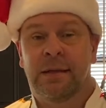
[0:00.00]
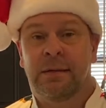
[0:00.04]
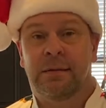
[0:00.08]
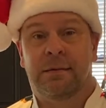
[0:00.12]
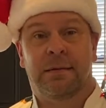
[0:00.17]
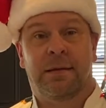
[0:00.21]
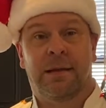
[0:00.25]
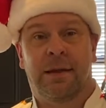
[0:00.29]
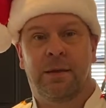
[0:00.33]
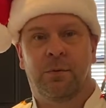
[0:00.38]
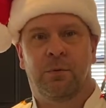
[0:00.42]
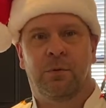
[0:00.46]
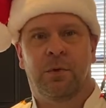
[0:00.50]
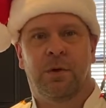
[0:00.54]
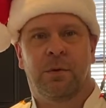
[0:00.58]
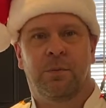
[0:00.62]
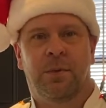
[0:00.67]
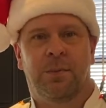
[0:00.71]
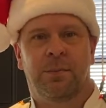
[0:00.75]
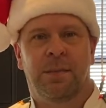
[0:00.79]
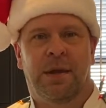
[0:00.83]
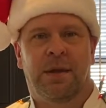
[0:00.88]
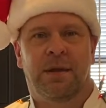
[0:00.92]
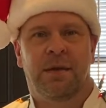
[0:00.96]
Today we're going to
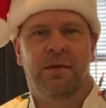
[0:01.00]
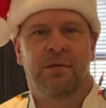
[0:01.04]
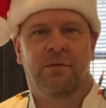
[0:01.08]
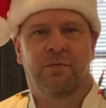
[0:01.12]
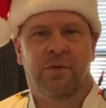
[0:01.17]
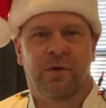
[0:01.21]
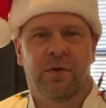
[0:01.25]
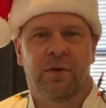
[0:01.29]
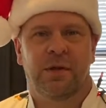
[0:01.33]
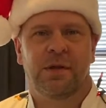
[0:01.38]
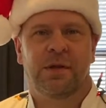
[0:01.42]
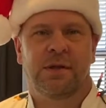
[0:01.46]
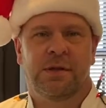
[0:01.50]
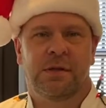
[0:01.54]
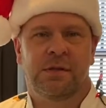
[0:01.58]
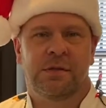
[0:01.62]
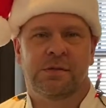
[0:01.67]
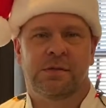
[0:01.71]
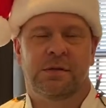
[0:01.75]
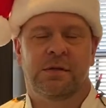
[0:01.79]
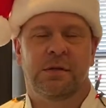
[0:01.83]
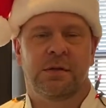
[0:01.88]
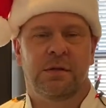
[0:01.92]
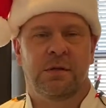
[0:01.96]
be making a very
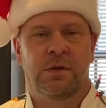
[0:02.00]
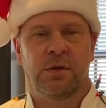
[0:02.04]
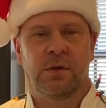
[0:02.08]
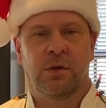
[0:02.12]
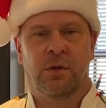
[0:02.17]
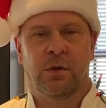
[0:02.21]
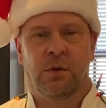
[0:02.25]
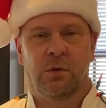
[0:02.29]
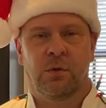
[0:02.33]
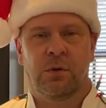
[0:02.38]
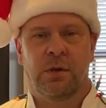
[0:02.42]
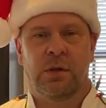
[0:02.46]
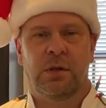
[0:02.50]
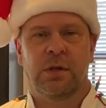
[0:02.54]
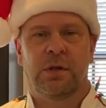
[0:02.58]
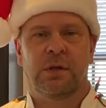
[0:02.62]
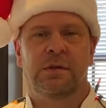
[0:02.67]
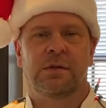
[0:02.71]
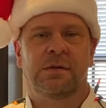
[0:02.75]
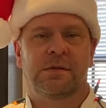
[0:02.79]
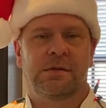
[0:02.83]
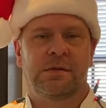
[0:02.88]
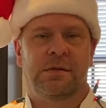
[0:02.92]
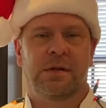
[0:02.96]
easy,
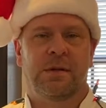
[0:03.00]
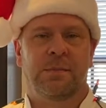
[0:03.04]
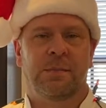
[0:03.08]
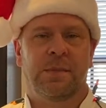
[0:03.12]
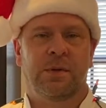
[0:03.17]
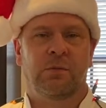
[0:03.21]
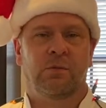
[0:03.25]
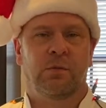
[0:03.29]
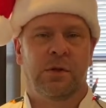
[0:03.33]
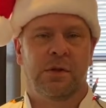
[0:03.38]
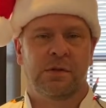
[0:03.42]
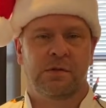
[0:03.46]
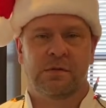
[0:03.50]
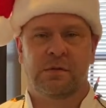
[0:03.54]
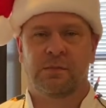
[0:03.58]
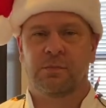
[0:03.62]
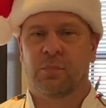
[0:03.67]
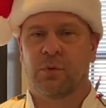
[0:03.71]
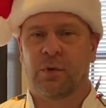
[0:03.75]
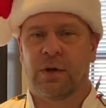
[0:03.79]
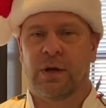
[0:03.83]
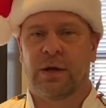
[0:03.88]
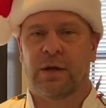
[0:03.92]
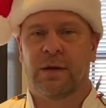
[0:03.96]
no-knead cinnamon raisin
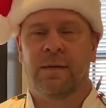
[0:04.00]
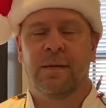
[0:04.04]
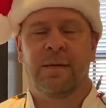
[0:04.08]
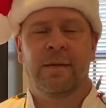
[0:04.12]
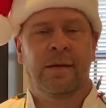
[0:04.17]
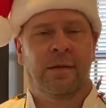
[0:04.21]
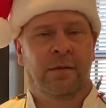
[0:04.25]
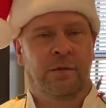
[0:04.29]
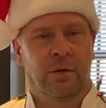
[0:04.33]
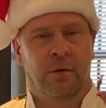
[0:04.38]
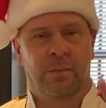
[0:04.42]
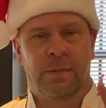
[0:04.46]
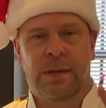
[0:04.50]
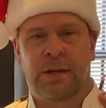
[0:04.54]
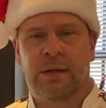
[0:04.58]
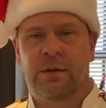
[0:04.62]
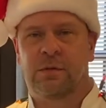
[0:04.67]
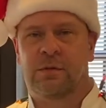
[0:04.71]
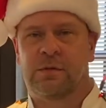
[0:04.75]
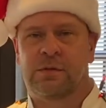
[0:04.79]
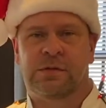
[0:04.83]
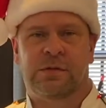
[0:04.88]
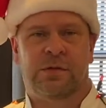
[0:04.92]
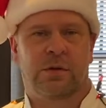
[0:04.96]
bread that'll make
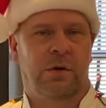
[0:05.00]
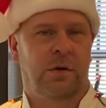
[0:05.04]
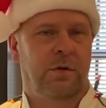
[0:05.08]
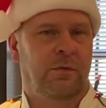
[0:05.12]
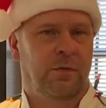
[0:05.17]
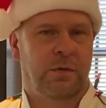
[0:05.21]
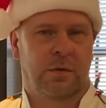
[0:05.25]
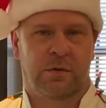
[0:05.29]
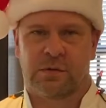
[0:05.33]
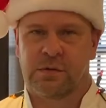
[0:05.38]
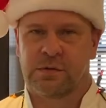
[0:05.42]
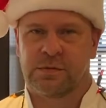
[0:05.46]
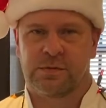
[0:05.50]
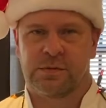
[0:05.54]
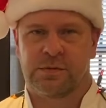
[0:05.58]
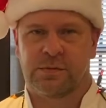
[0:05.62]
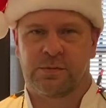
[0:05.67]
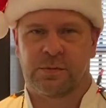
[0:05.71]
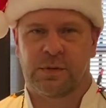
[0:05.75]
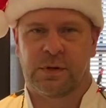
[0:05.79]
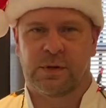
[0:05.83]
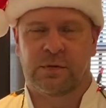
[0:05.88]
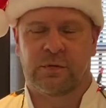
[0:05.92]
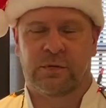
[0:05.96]
you the star of your Christmas
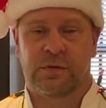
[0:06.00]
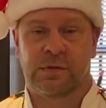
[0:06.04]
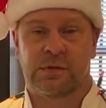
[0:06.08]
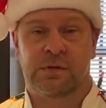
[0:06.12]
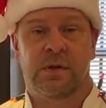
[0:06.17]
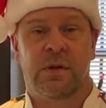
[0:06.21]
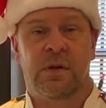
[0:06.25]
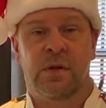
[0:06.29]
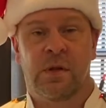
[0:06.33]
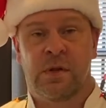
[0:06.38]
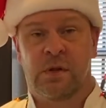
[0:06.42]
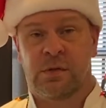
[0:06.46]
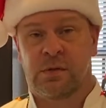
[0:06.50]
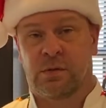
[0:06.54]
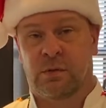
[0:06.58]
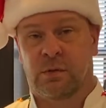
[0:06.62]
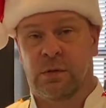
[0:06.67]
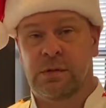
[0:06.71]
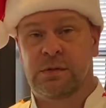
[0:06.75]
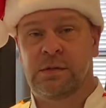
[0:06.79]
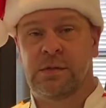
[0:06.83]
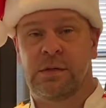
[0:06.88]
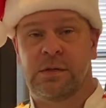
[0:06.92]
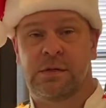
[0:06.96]
breakfast. So
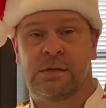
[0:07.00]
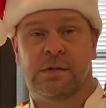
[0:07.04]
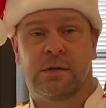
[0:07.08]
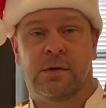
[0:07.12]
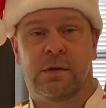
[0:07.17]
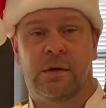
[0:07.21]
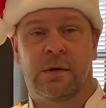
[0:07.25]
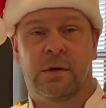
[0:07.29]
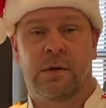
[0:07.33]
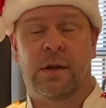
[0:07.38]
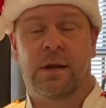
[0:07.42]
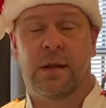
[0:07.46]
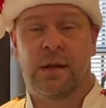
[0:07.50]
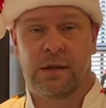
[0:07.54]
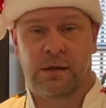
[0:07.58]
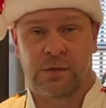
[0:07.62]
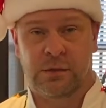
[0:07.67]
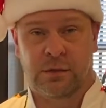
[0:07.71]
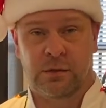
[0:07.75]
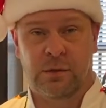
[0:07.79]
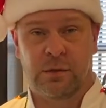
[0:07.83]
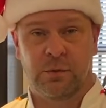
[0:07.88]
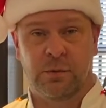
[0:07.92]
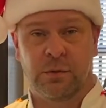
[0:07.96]
let's get started and
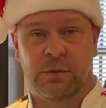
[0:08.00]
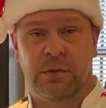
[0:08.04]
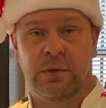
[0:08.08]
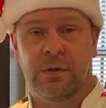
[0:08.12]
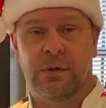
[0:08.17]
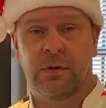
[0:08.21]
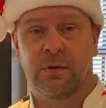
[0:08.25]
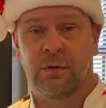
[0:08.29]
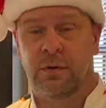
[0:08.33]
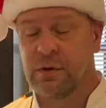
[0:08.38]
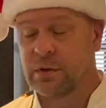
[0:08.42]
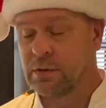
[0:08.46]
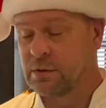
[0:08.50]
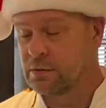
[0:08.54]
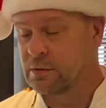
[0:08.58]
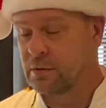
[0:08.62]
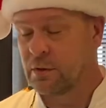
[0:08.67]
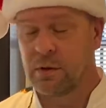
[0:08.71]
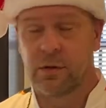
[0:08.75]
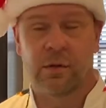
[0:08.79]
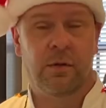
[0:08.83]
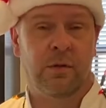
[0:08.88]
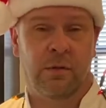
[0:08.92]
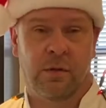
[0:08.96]
show you what the ingredients
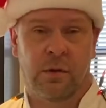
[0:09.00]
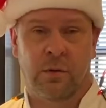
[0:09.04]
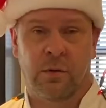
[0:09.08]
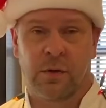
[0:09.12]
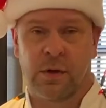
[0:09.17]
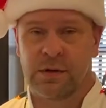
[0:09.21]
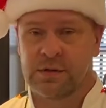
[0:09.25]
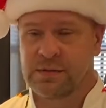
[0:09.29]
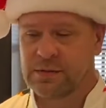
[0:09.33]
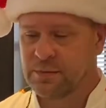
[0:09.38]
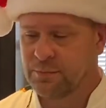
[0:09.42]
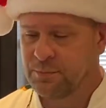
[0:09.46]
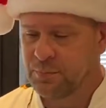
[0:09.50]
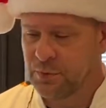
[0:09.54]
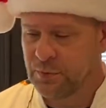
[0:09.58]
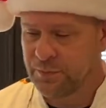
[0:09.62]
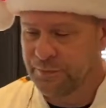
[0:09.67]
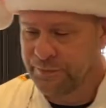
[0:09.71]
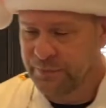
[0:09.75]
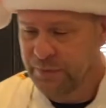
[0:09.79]
are. They're quite simple.